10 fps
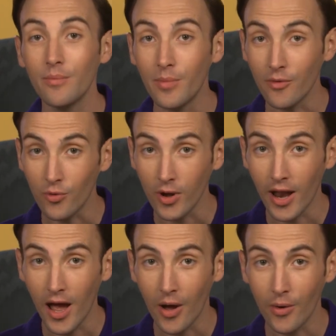But for
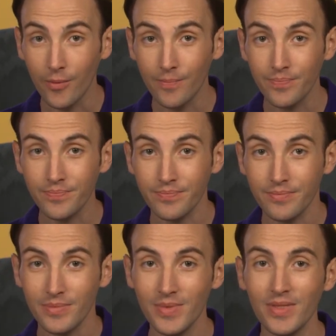now,
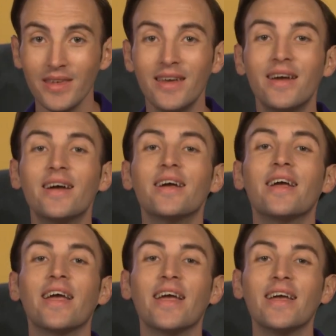
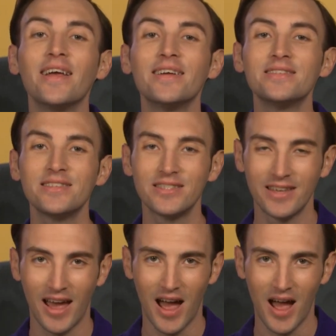it's
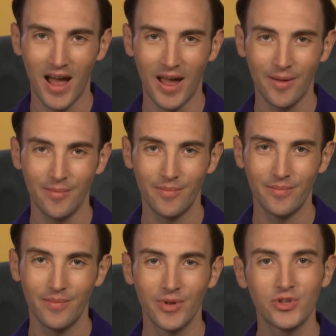
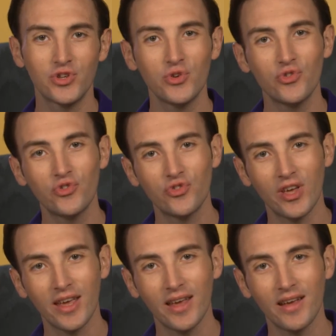time to
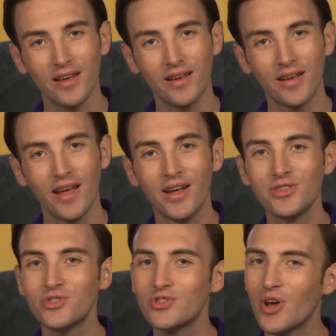sing
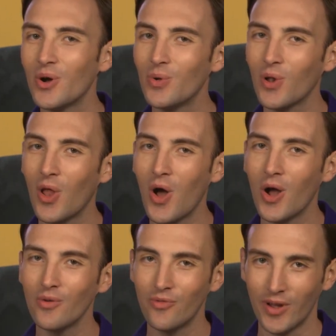so
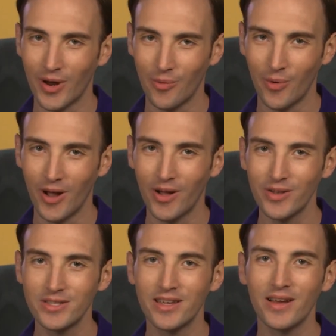long
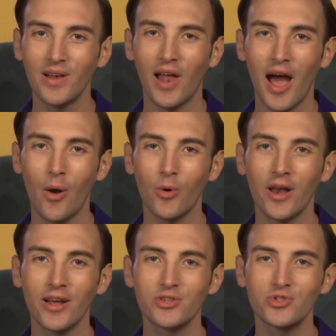farewell till our
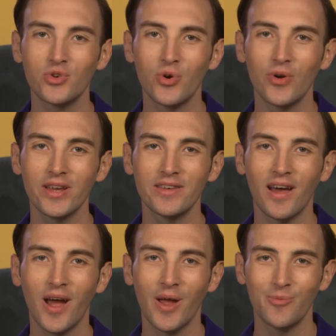next story
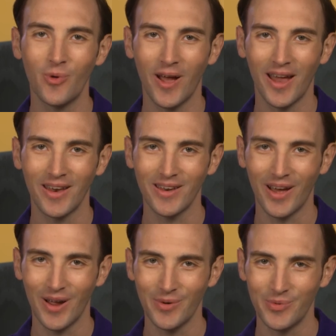time, when
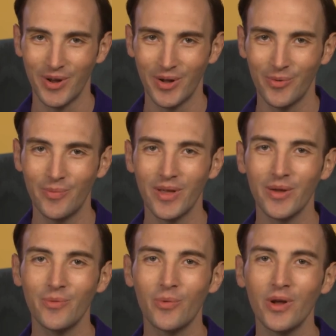I will be
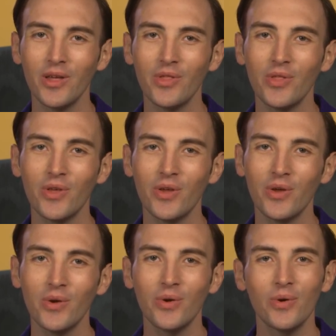with
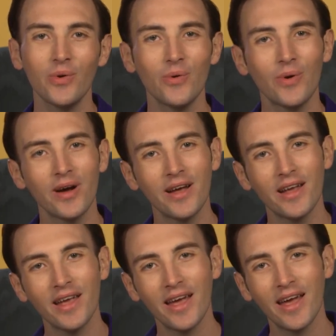you
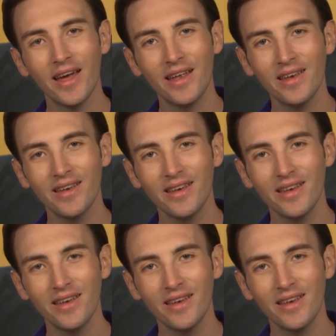again.